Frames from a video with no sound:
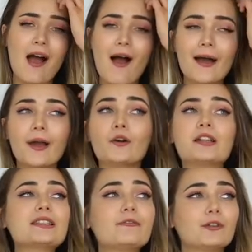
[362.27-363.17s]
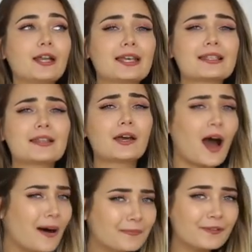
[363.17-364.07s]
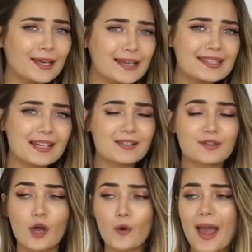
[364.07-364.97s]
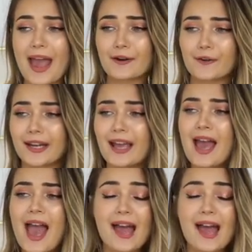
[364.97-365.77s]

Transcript: I honestly feel like it's the comfiest, it's so airy,